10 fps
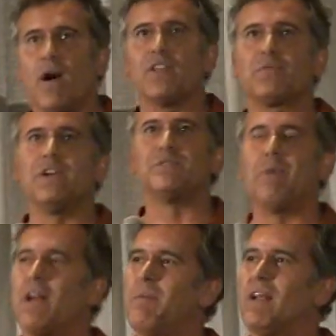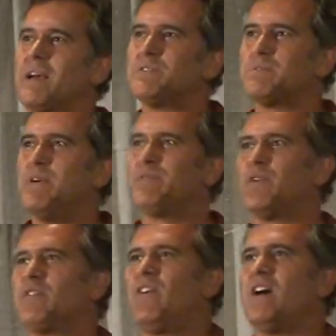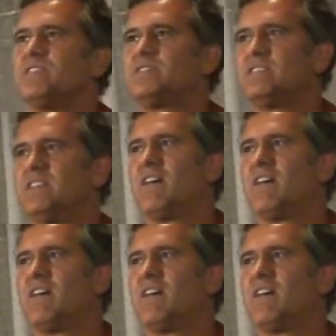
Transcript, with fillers: Part three Spider Man comes to me for advice.